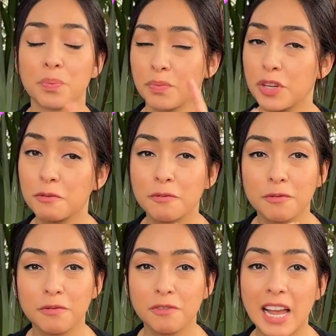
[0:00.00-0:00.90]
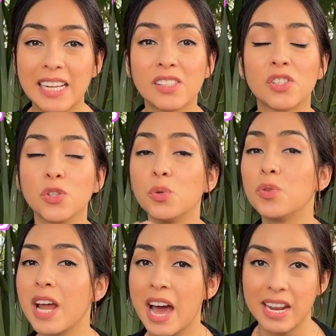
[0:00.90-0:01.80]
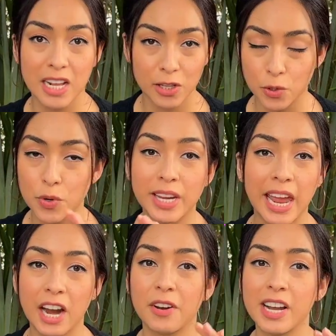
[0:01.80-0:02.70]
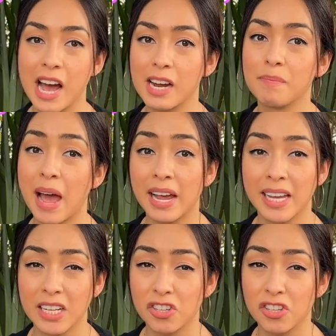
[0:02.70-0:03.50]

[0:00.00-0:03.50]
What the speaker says: your flights do not include carry-on baggage,